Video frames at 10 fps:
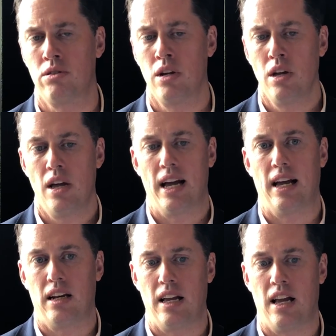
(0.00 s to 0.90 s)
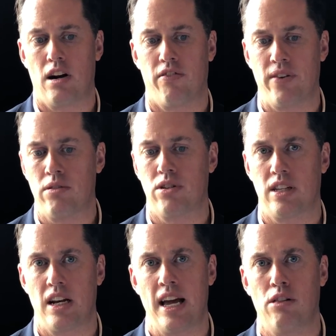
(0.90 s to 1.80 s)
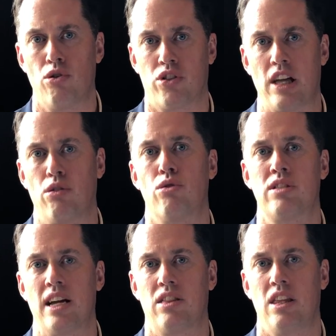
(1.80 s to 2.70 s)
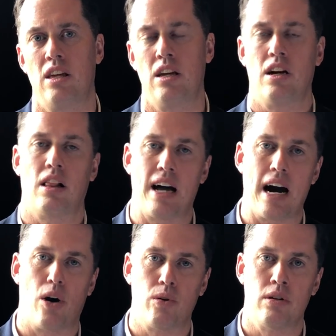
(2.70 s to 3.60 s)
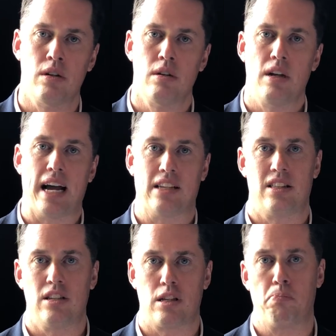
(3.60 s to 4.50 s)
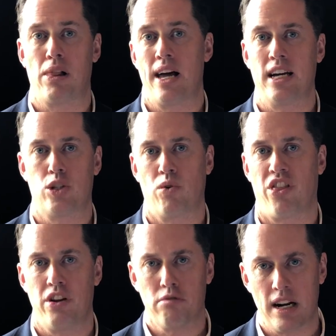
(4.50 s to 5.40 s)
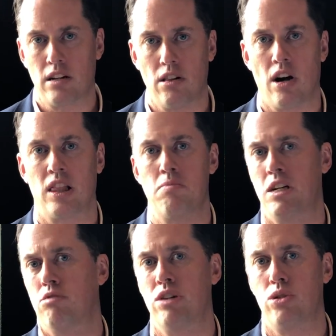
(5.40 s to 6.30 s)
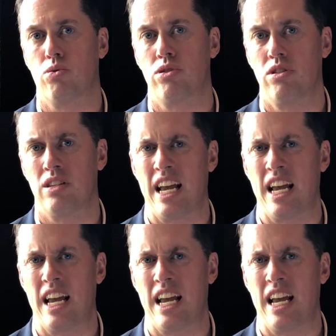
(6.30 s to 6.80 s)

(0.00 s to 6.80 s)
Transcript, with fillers: Mm -hmm. And, and our founders said, hey, look, they looked at the cloud as this appliance with theoretical unlimited resources.